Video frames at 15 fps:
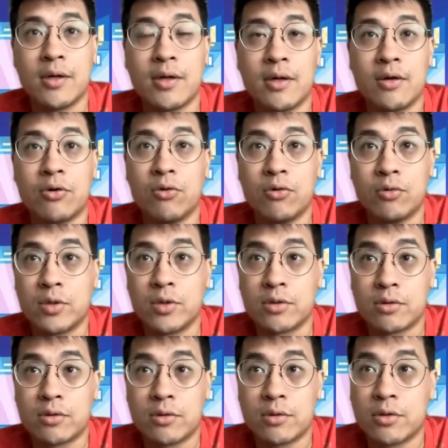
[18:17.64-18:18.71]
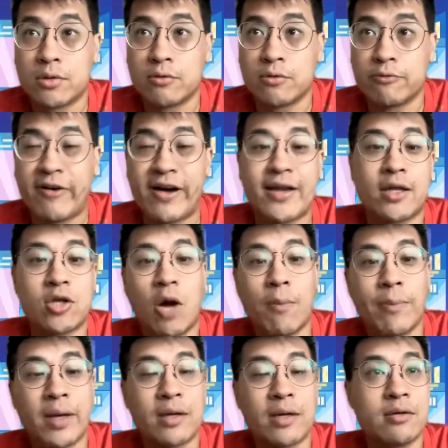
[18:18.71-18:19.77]
who would find a
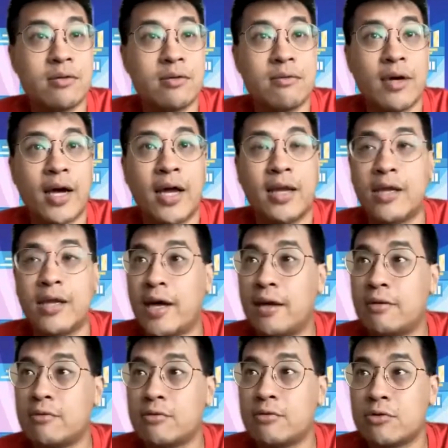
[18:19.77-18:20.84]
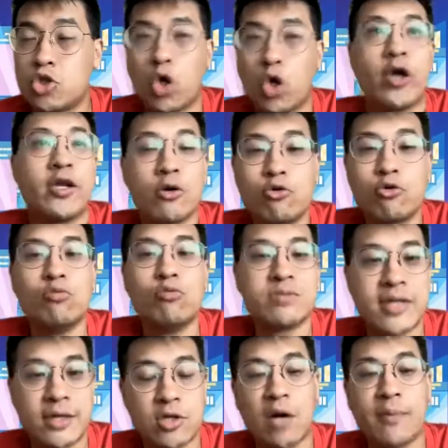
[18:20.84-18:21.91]
topic and then join the groups
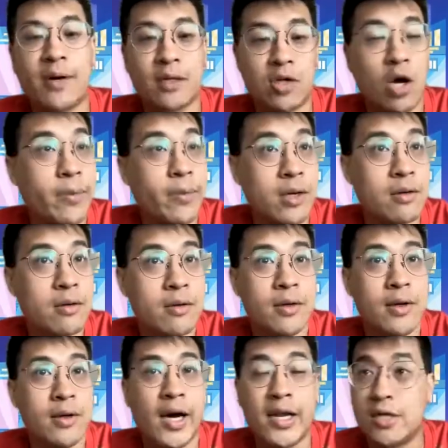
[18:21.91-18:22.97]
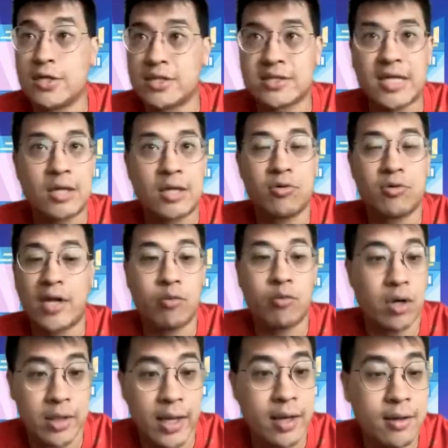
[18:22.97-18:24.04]
that talk about a topic and then just start to
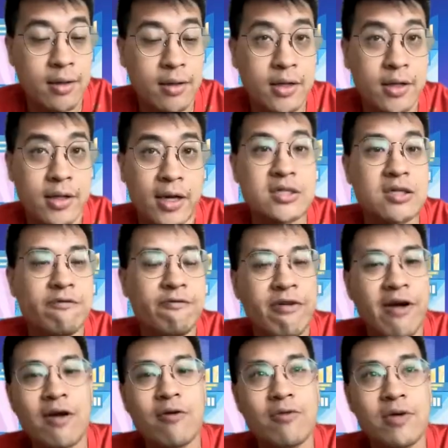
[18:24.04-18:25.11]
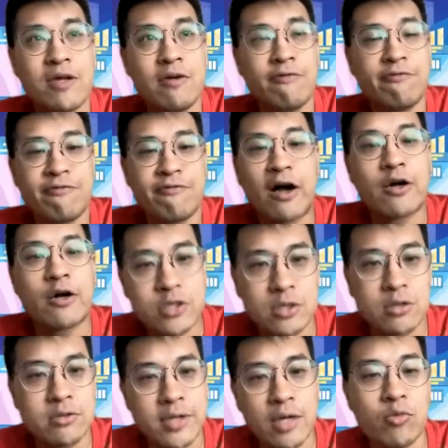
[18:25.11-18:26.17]
network there. It's a very
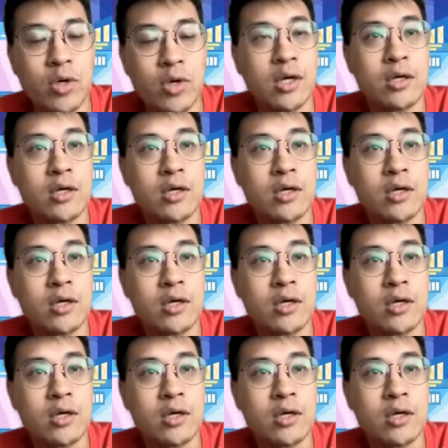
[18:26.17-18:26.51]
functional network.